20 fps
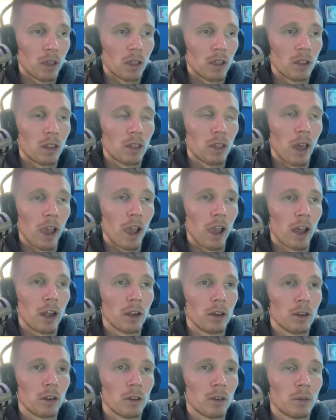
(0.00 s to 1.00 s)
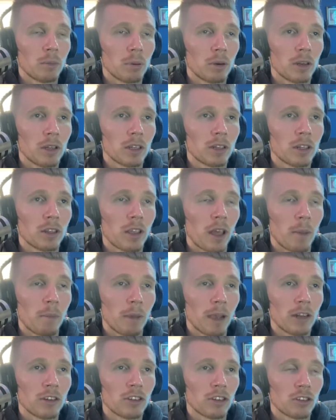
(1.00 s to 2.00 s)
that predicted that
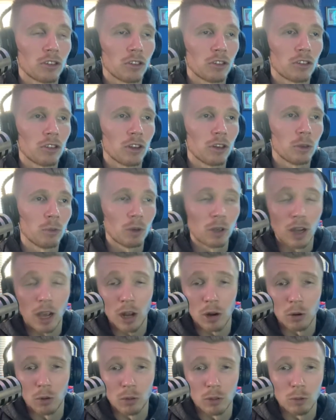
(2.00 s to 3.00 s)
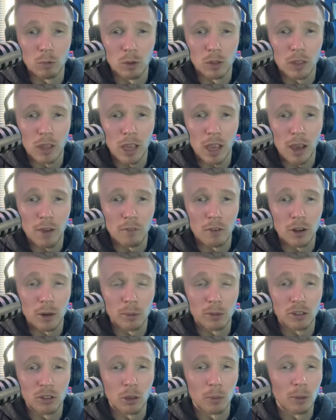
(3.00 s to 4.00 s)
Manchester City would not only win the
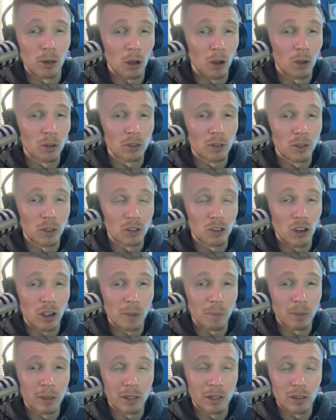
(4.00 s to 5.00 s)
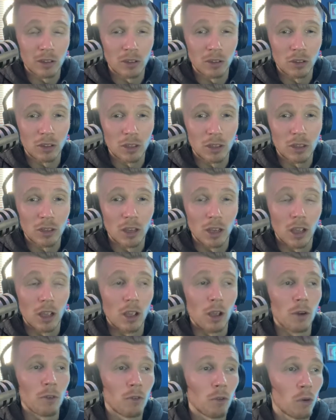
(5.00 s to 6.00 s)
FAWSL but also the Champions League
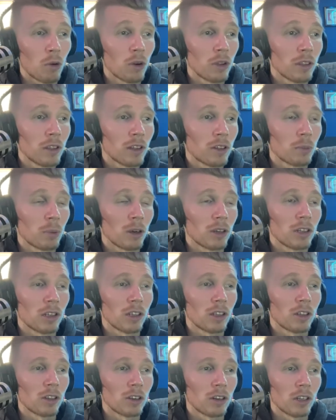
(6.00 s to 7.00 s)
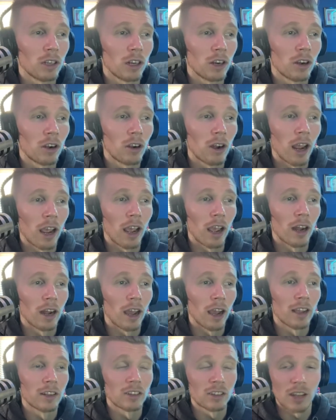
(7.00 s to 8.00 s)
for this particular year, and
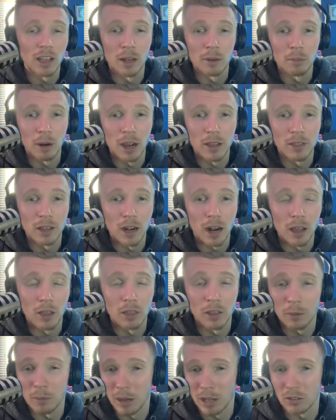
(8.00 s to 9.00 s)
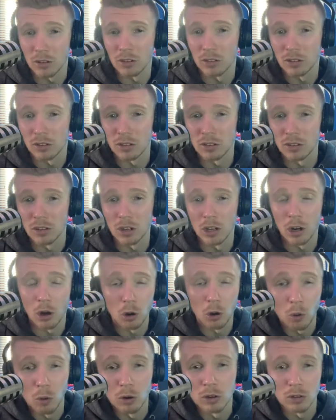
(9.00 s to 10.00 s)
I stand by that. I think Manchester City
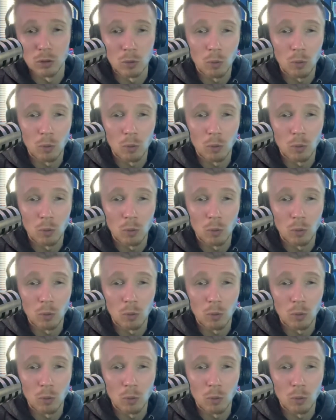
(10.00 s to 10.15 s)
are going to